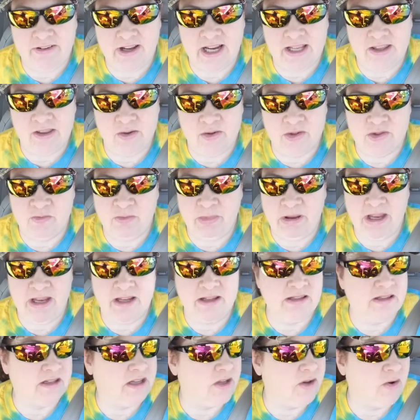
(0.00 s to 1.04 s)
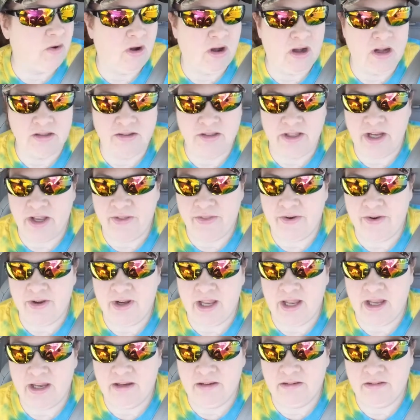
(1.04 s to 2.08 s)
find those pens that you hauled the other
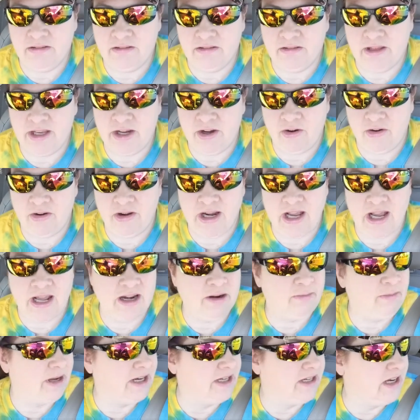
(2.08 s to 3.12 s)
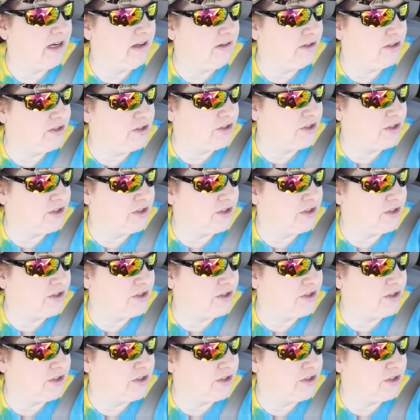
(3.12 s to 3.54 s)
day. They are not at my Dollar